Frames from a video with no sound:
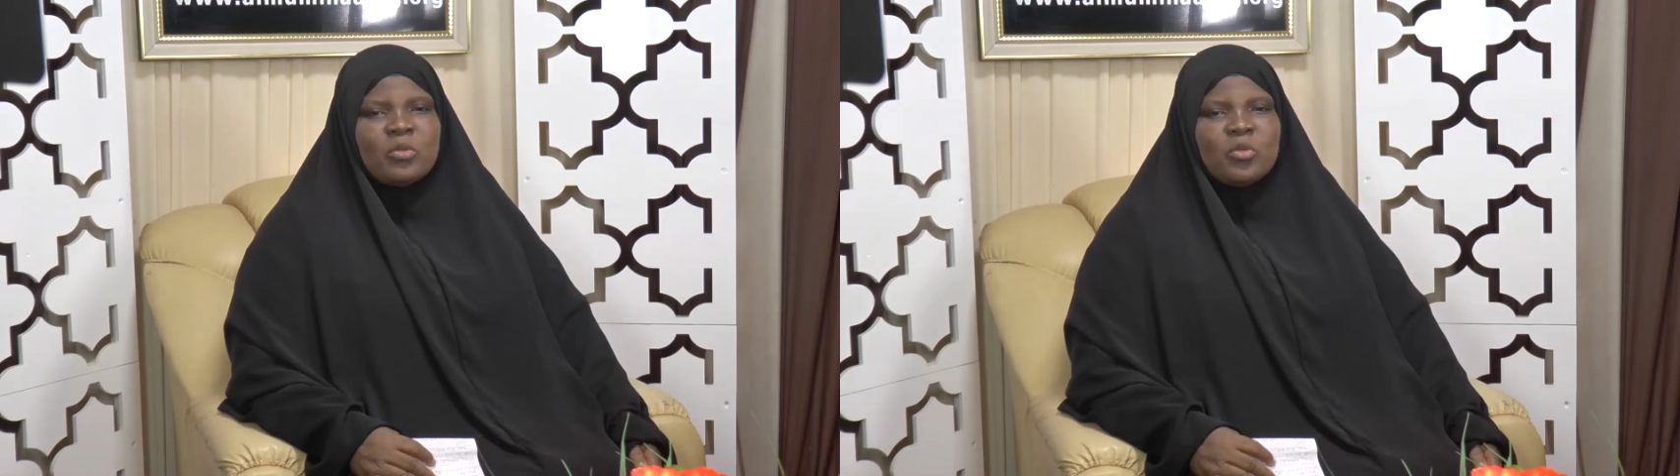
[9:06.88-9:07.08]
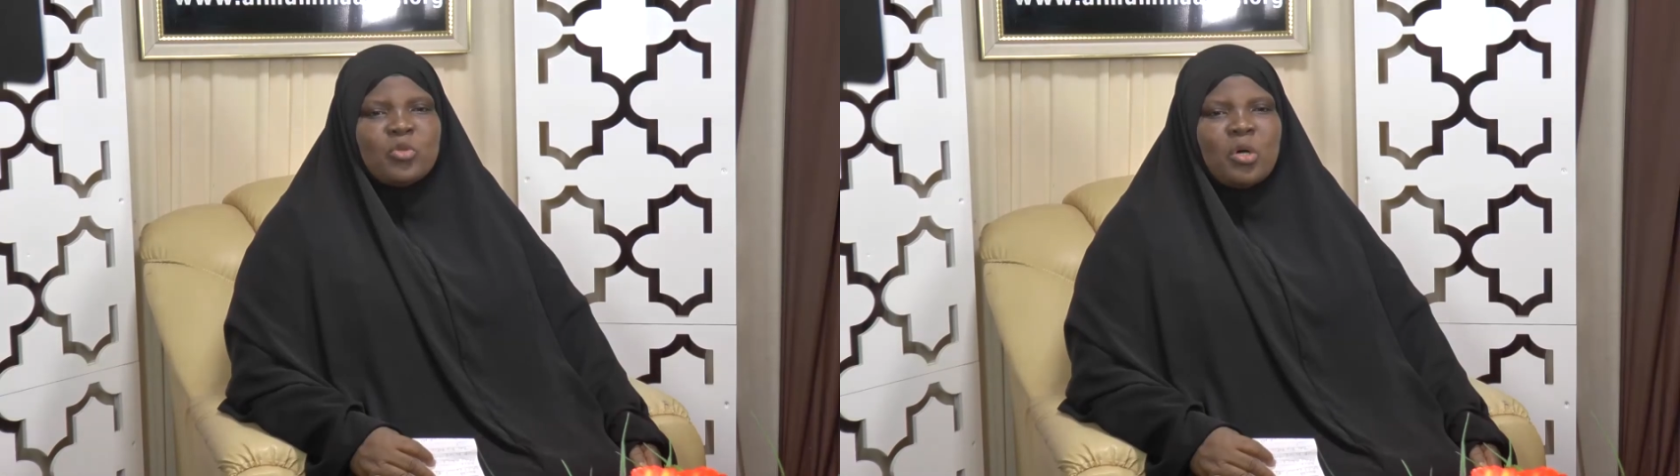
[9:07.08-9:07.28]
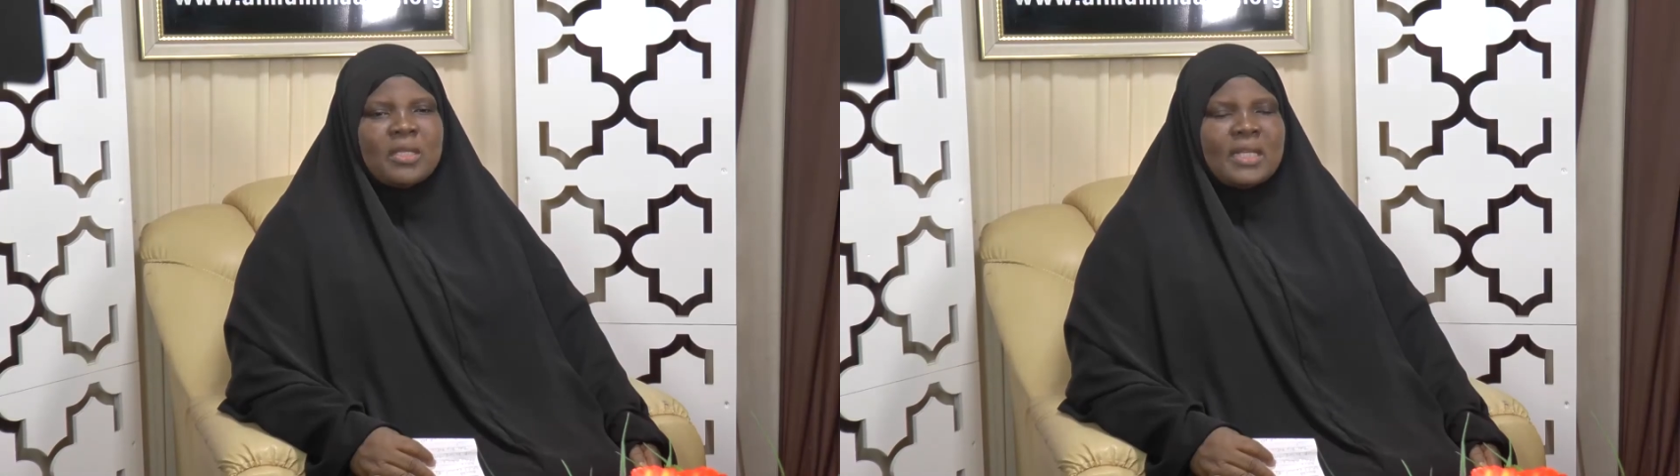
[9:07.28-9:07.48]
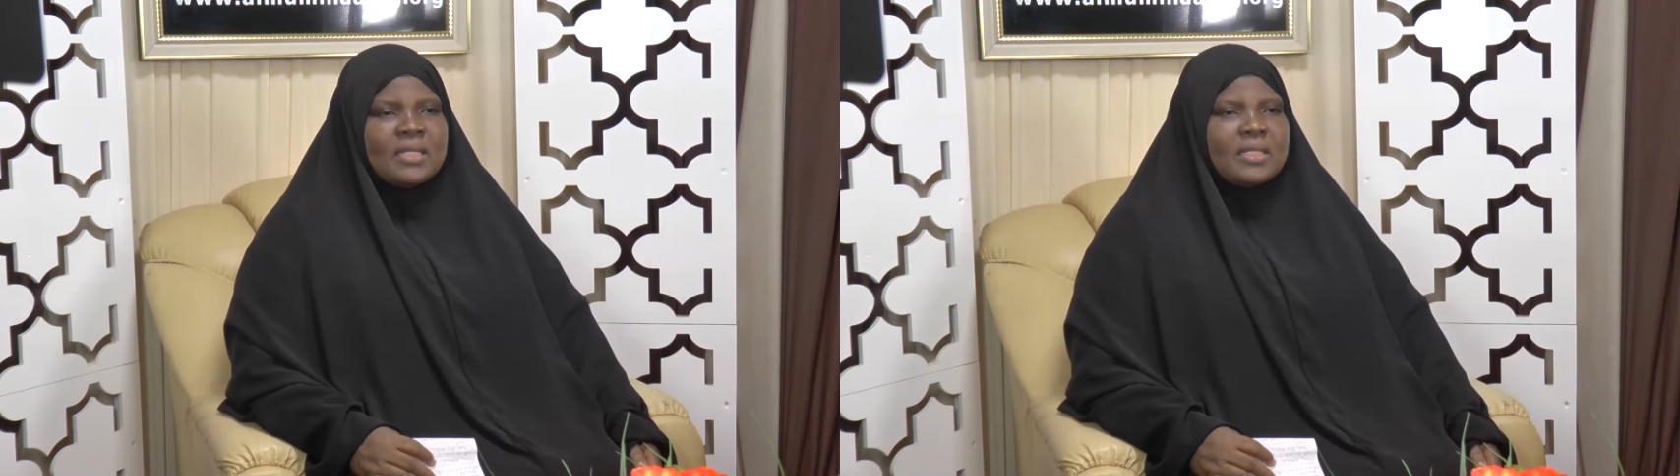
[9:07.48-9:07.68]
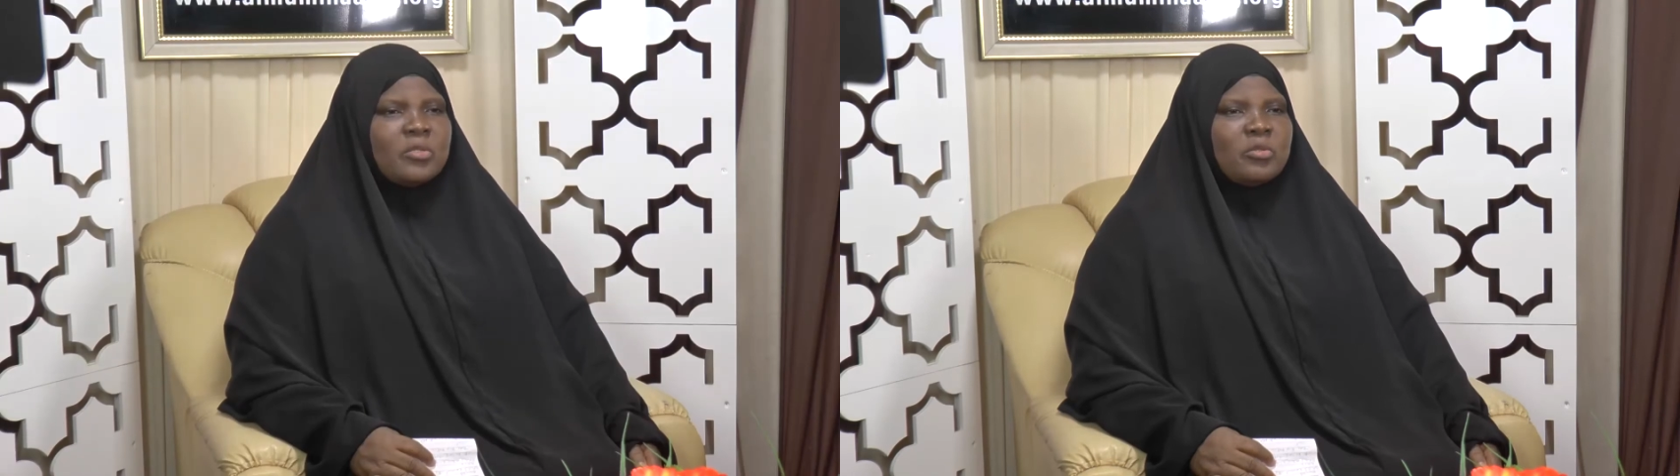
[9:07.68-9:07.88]
to throw
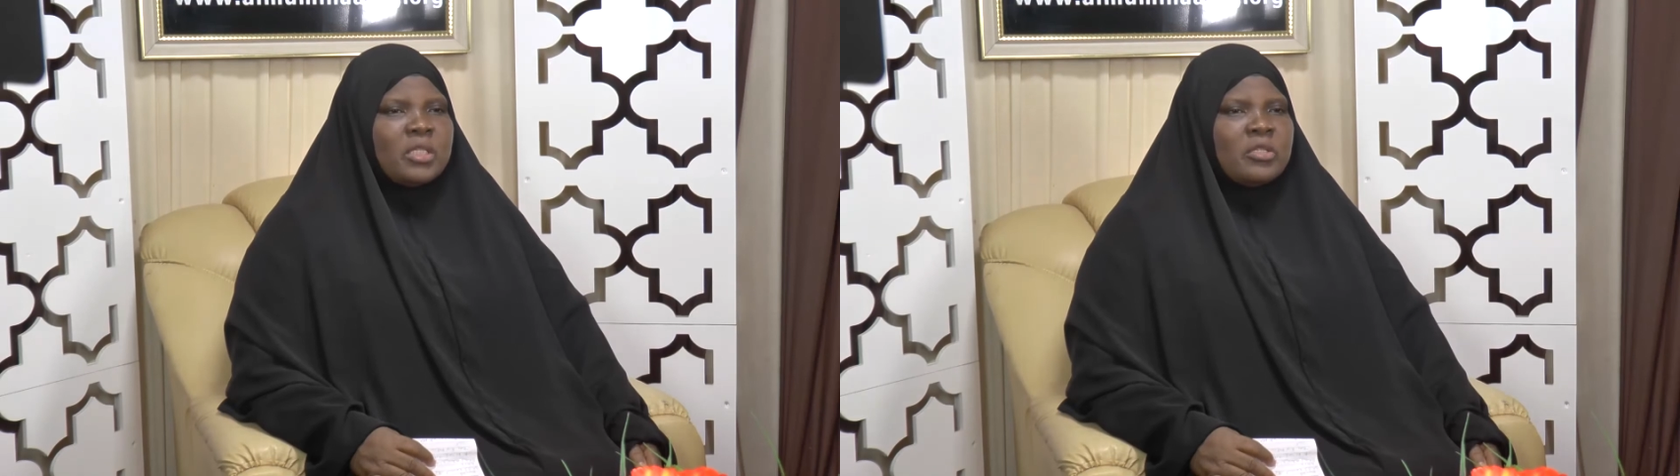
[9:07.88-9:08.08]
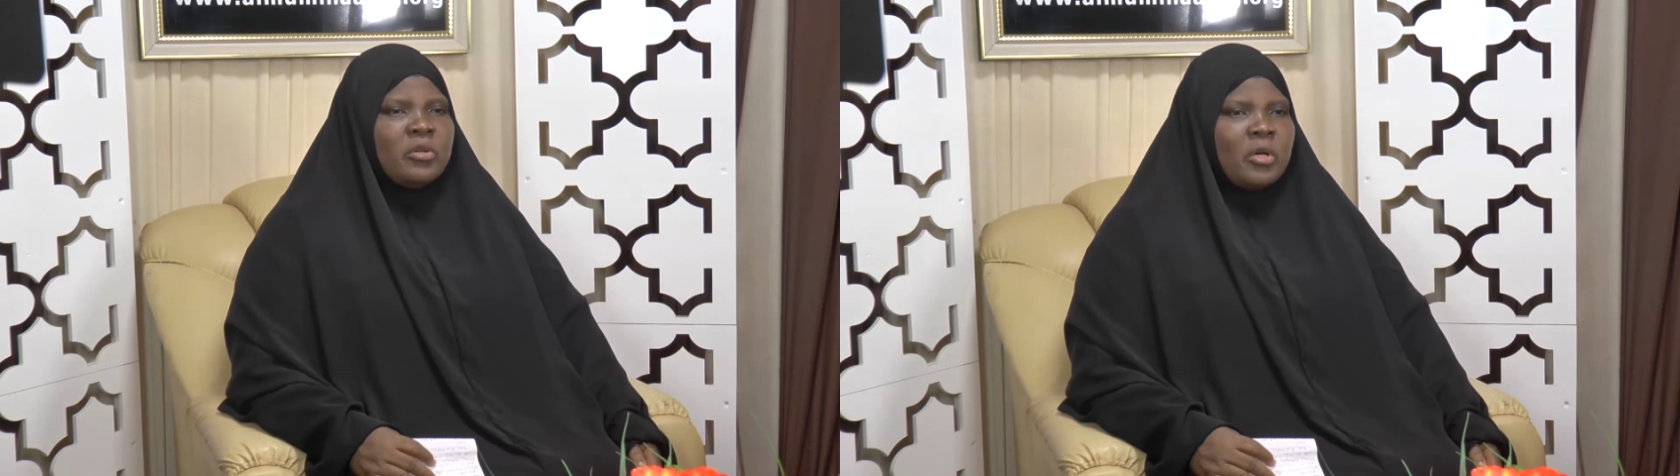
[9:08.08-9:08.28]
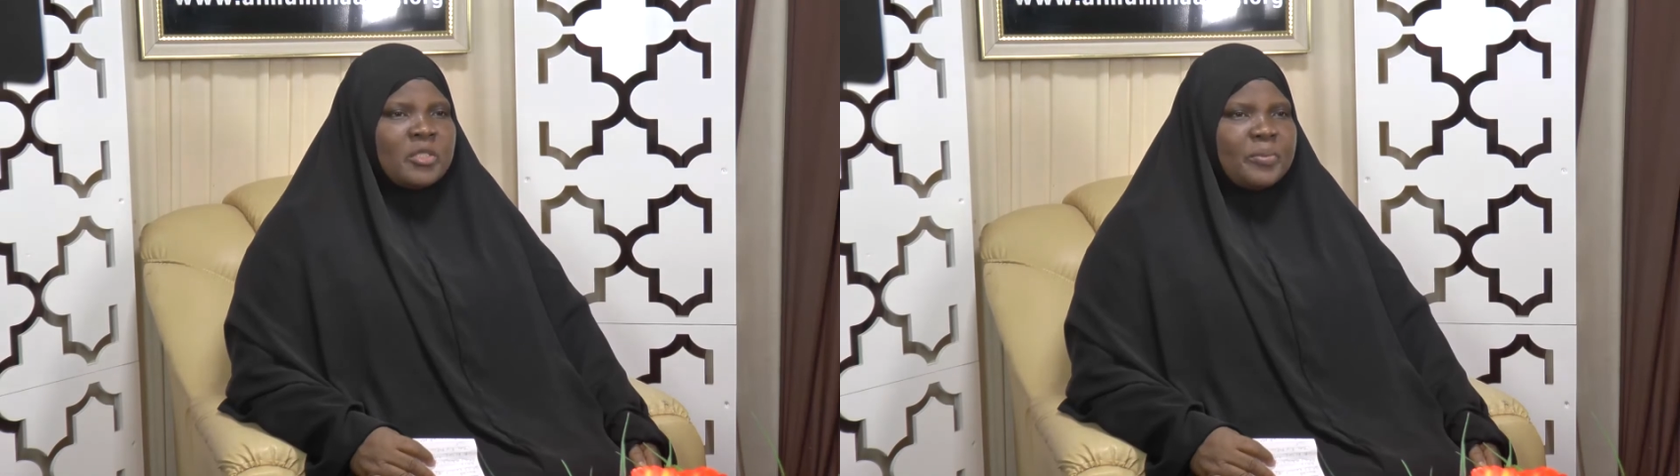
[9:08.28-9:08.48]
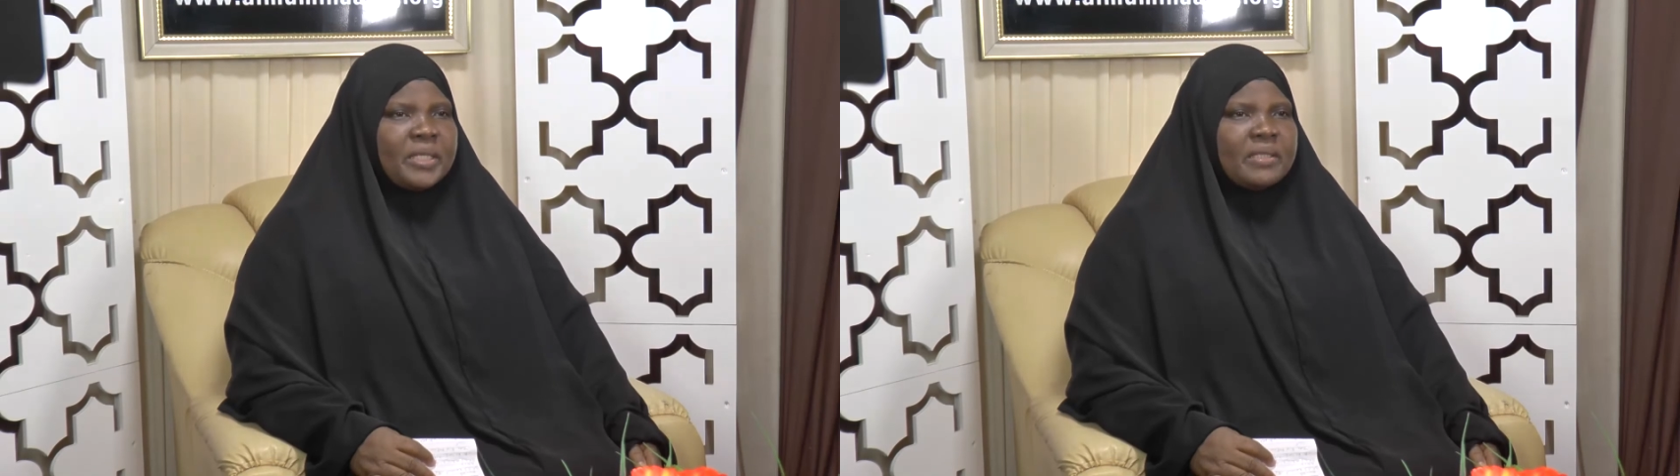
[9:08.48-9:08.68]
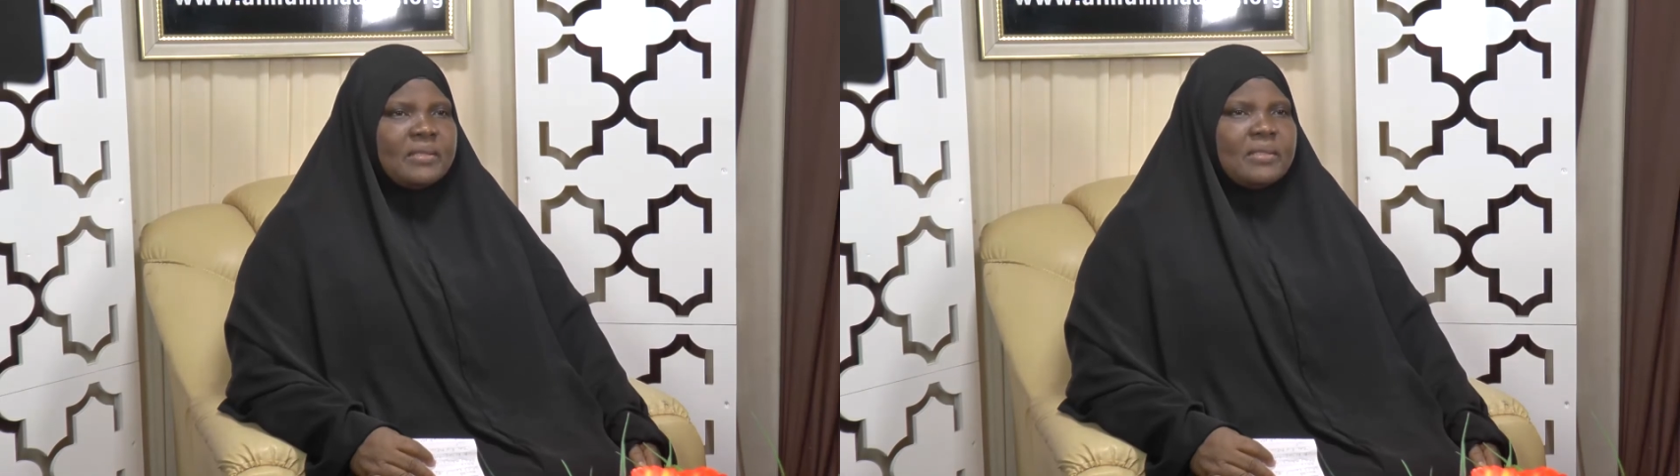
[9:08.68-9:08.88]
things into the
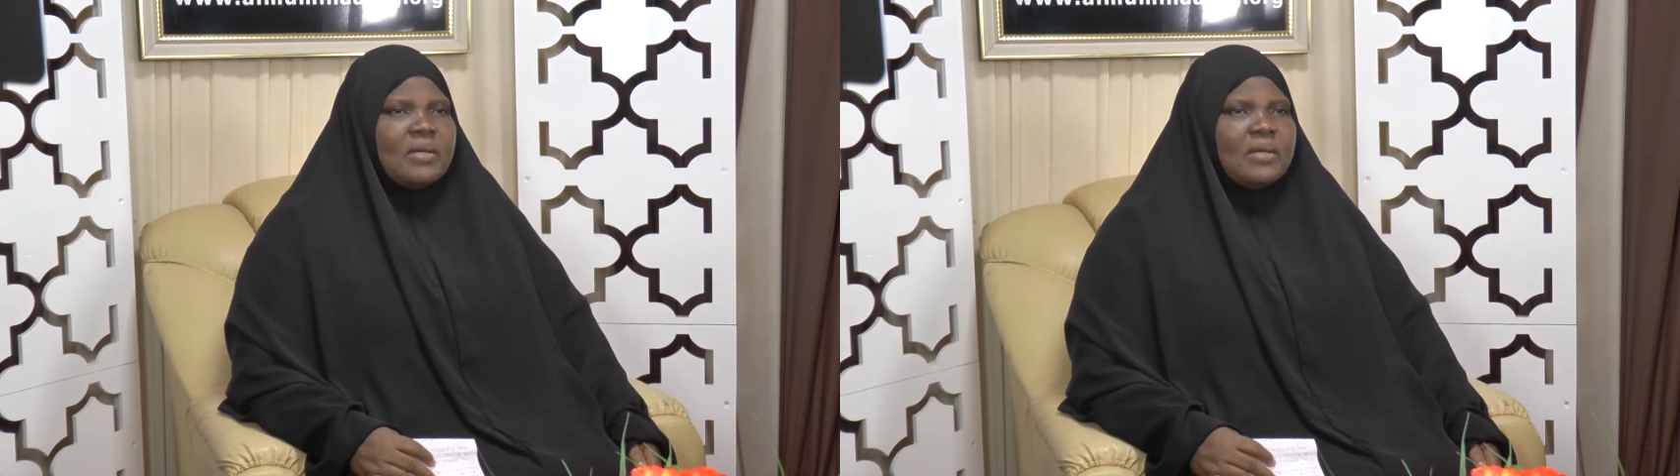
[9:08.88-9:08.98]
dustbin